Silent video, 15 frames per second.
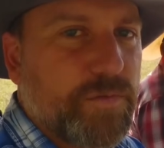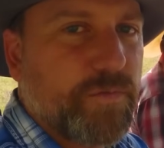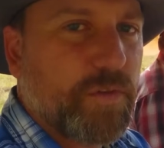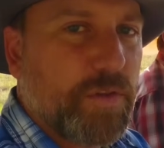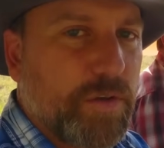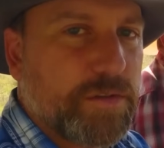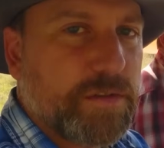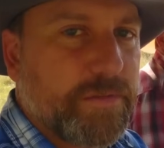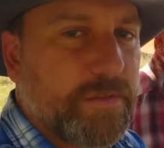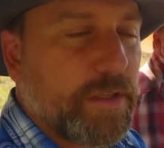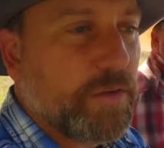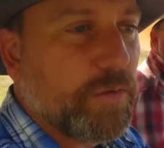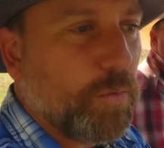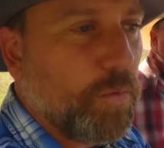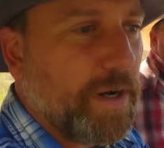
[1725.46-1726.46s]
for those of
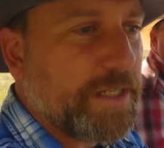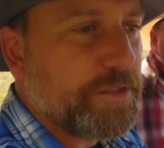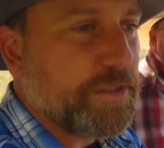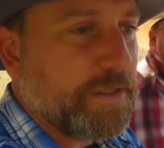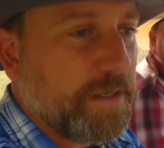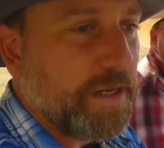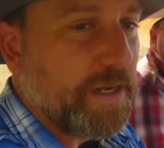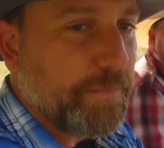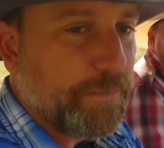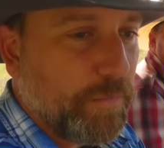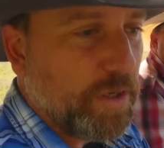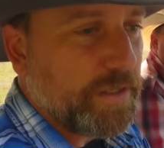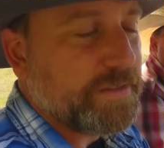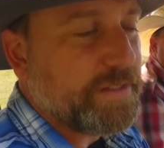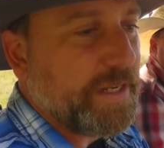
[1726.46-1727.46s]
you that are watching, I,
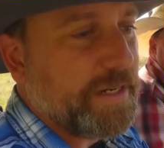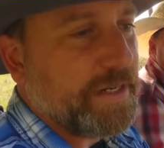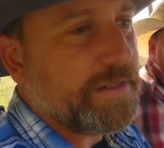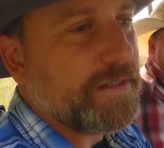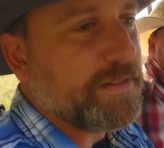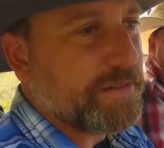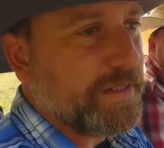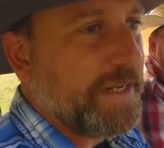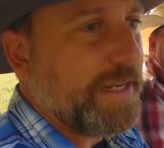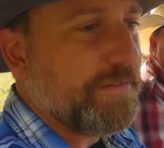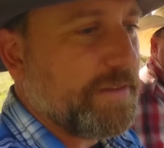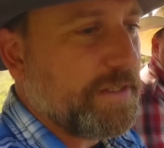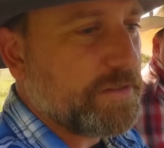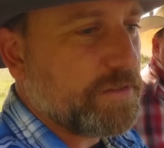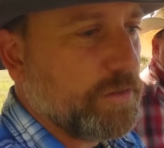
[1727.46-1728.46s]
Montana doesn't have
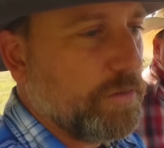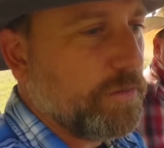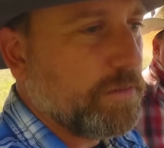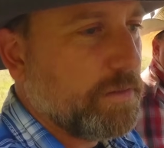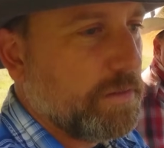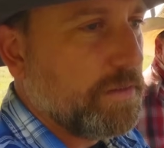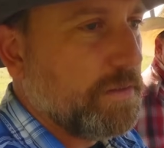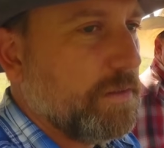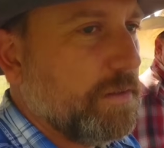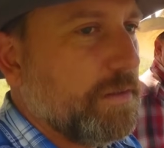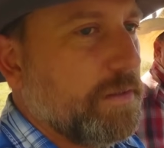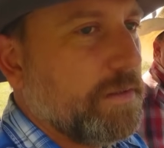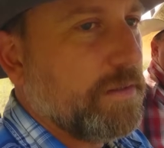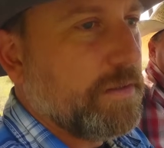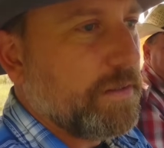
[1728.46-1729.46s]
this. So
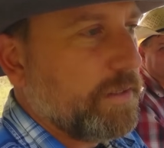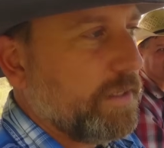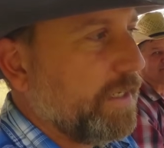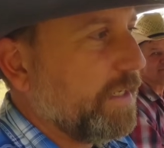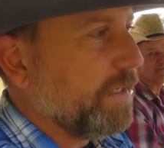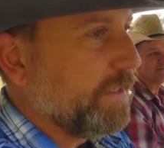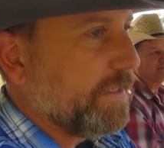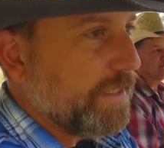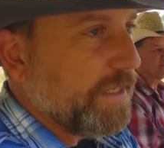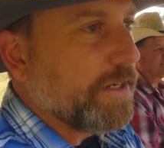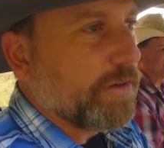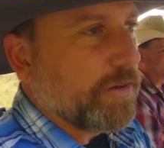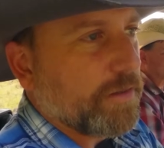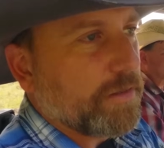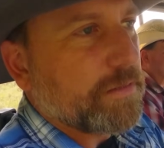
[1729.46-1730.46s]
in a
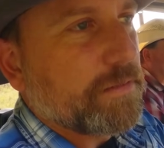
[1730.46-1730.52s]
year,